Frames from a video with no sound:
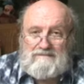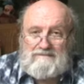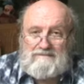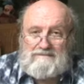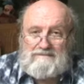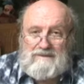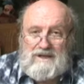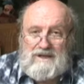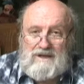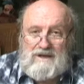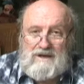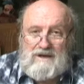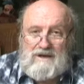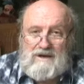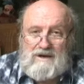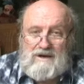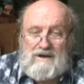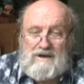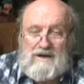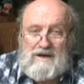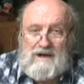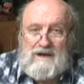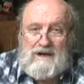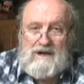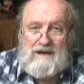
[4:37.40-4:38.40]
making
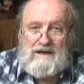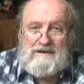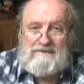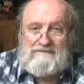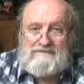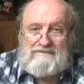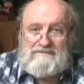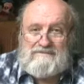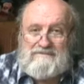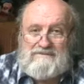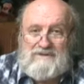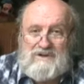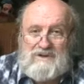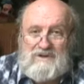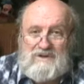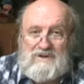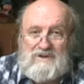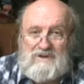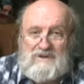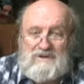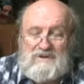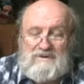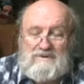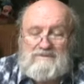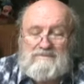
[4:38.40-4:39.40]
our I
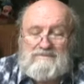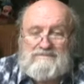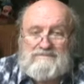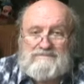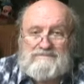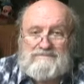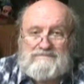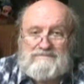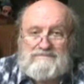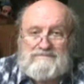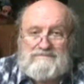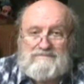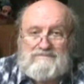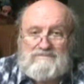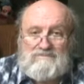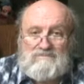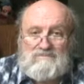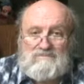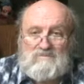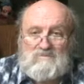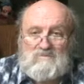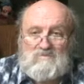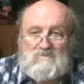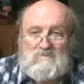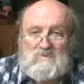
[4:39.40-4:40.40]
feel
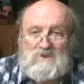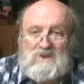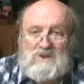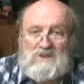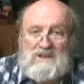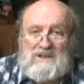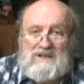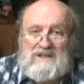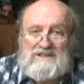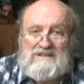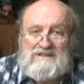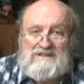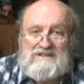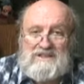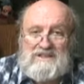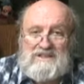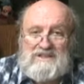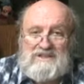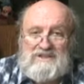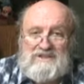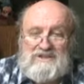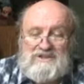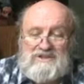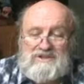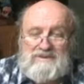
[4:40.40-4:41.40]
less than
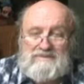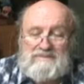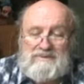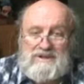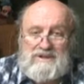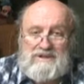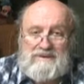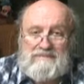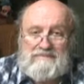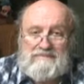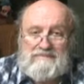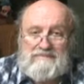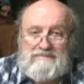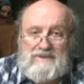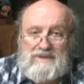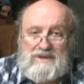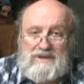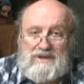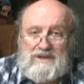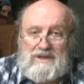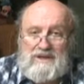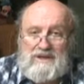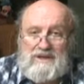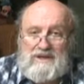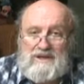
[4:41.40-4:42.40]
it should be.
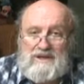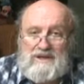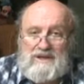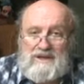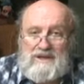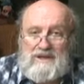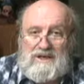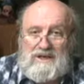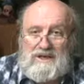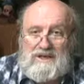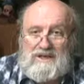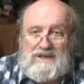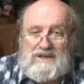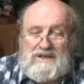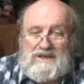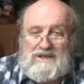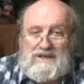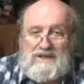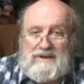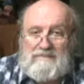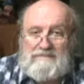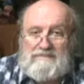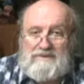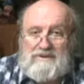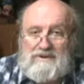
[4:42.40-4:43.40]
And the
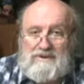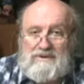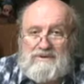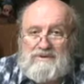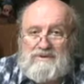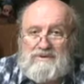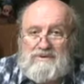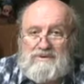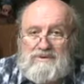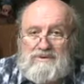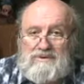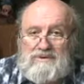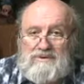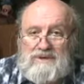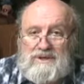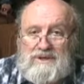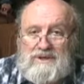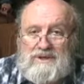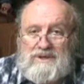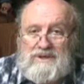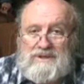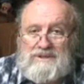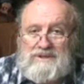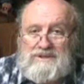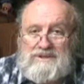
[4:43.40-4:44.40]
tempter, who
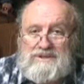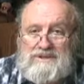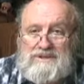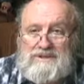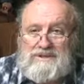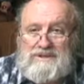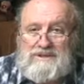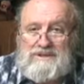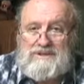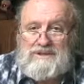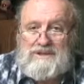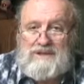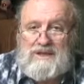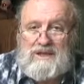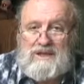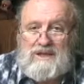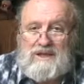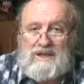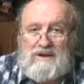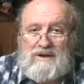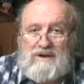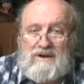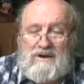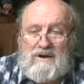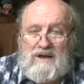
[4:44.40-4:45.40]
is
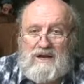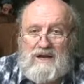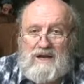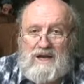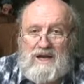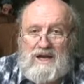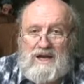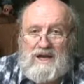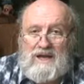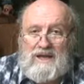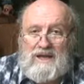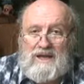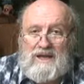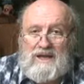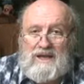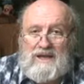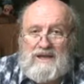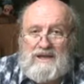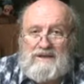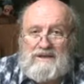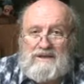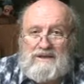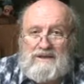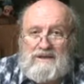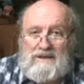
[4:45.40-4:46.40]
taking our I
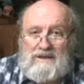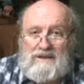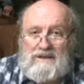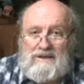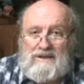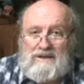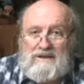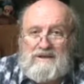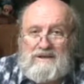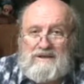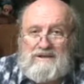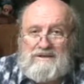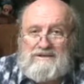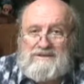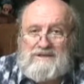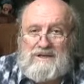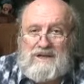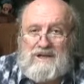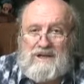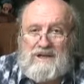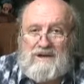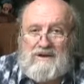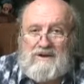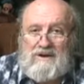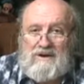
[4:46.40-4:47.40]
and
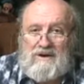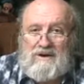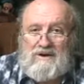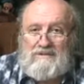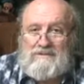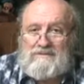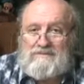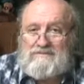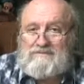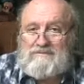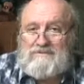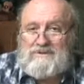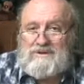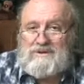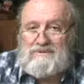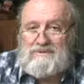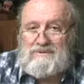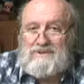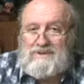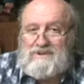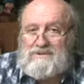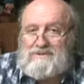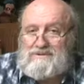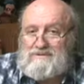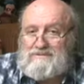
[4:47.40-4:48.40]
saying, oh, gee
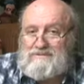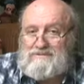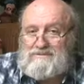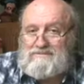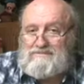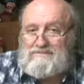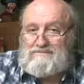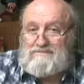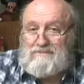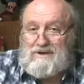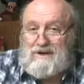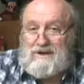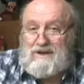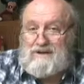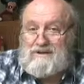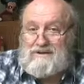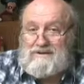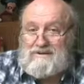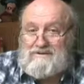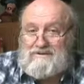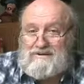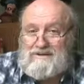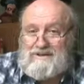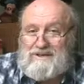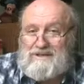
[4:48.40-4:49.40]
whiz, you ought to
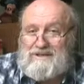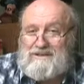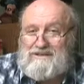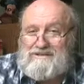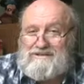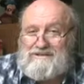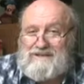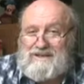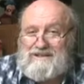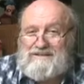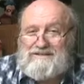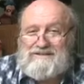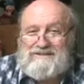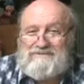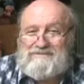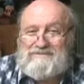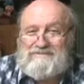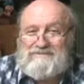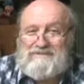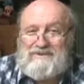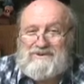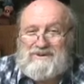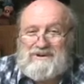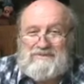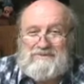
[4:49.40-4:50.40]
do this, that's
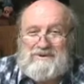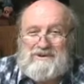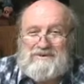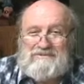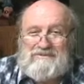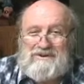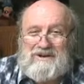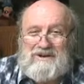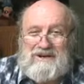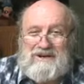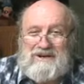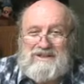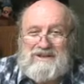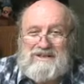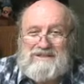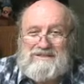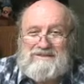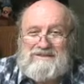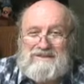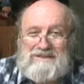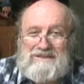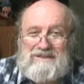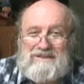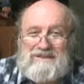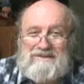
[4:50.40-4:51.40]
going to be fine, that's
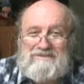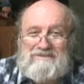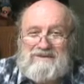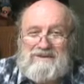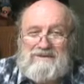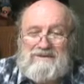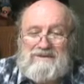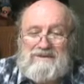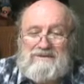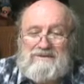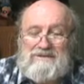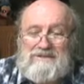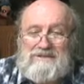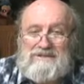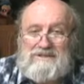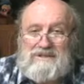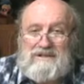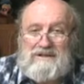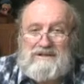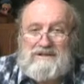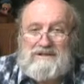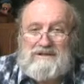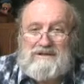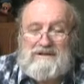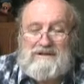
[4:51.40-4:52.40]
going to give you a good
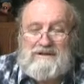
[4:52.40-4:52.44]
result.